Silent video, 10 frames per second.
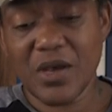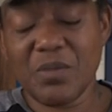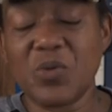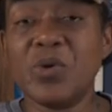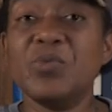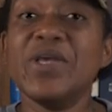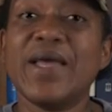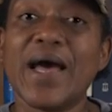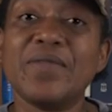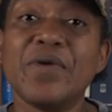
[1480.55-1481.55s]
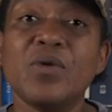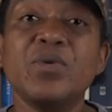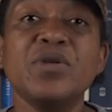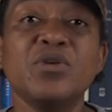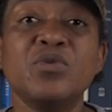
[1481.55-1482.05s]
But when we got there,
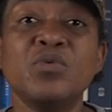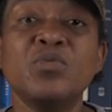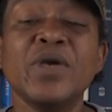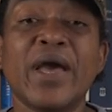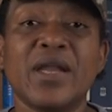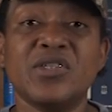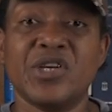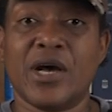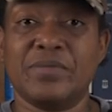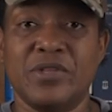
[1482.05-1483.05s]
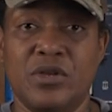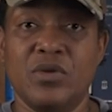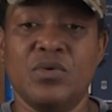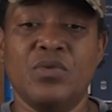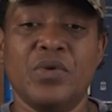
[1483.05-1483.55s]
we knew we had a job to
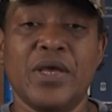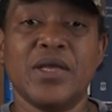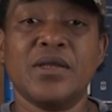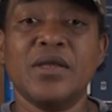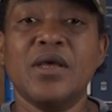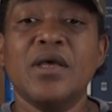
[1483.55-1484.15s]
do, and,